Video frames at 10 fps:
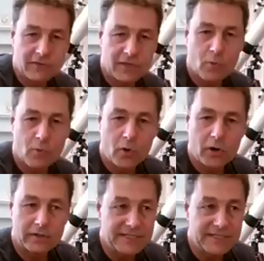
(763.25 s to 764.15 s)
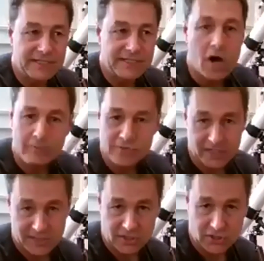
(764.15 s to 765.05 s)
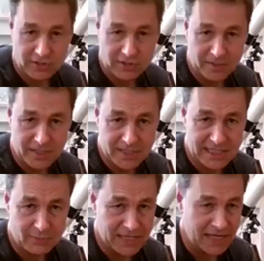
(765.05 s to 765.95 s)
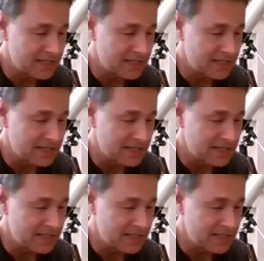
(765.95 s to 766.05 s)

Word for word: the more dim objects that you're able to see with that